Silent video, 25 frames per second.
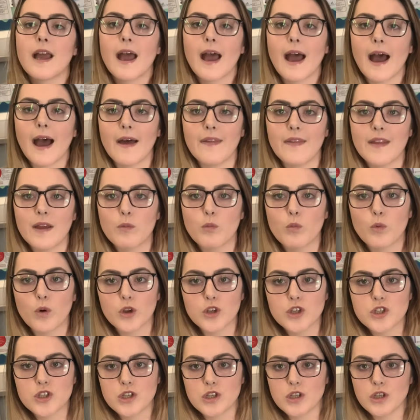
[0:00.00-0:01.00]
And then
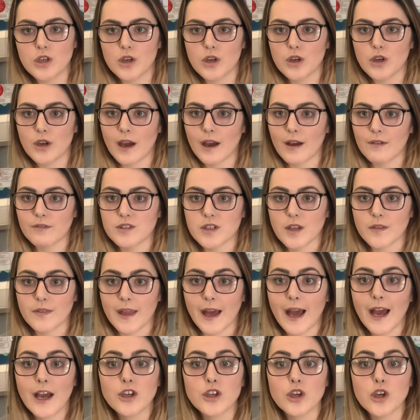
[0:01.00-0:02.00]
once you have done
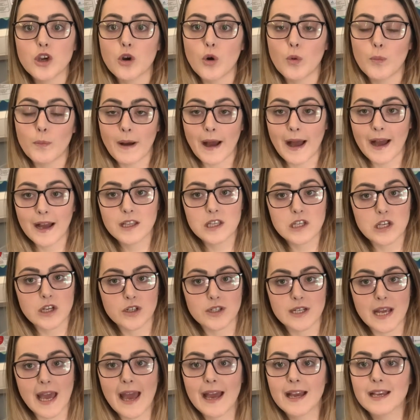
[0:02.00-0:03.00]
that, you go back to your
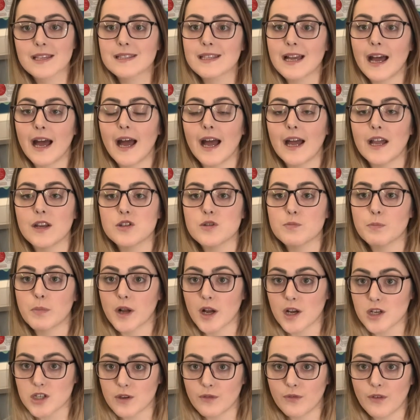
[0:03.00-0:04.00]
text, and
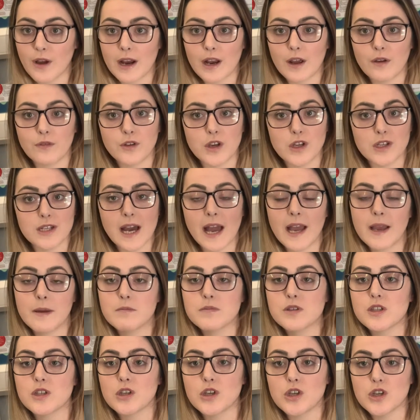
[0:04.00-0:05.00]
because you've read it a few
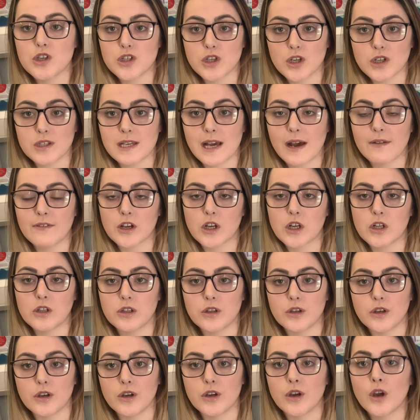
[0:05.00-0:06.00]
times, you should have a
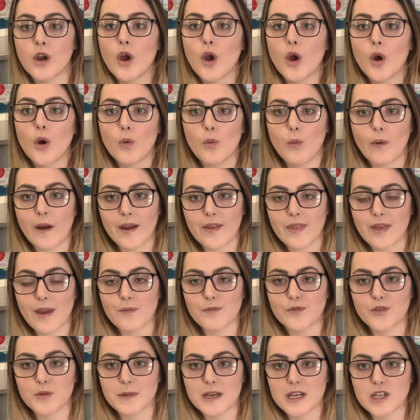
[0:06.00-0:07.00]
clue where the
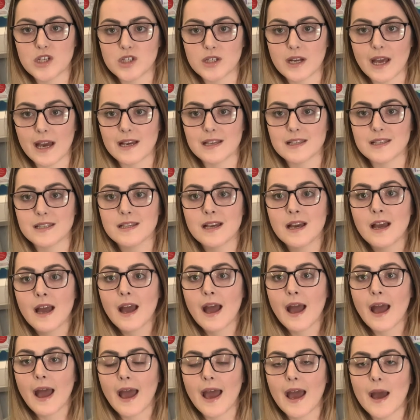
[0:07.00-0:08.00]
information is.
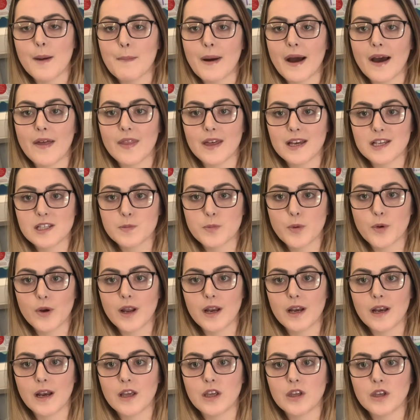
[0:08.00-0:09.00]
At this
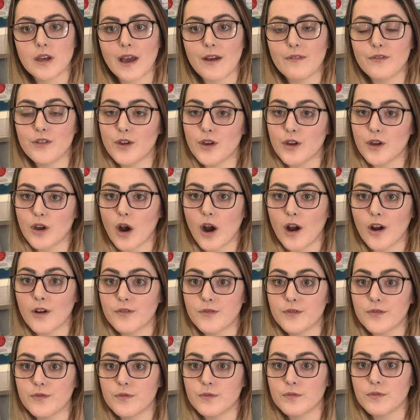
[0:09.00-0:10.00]
point, if you
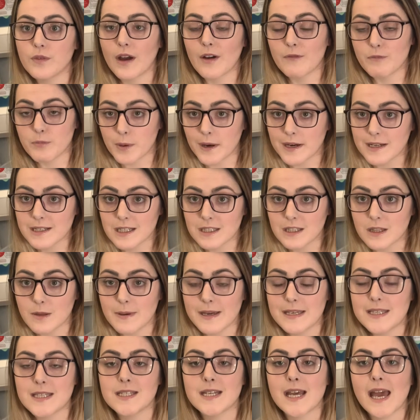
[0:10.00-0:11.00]
have printed the
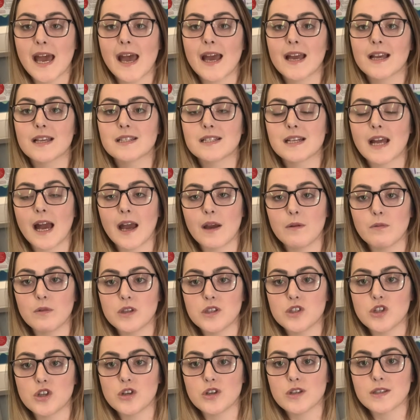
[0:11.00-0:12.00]
piece of text, I would
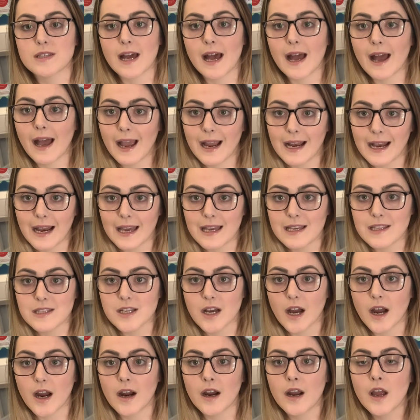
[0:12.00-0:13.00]
use a
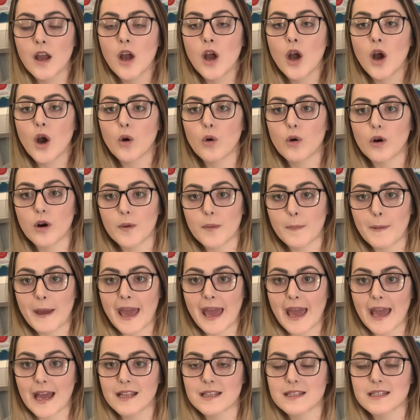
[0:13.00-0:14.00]
highlighter or a
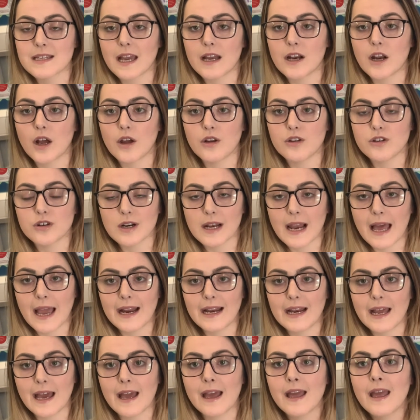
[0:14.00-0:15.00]
pen to kind of underline
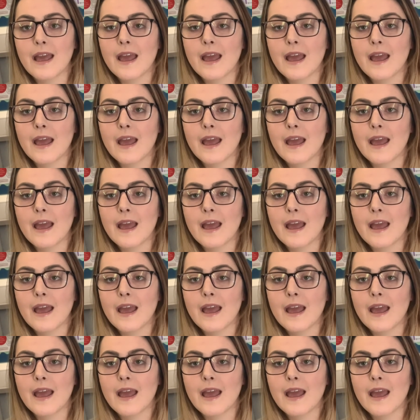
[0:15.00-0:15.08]
it.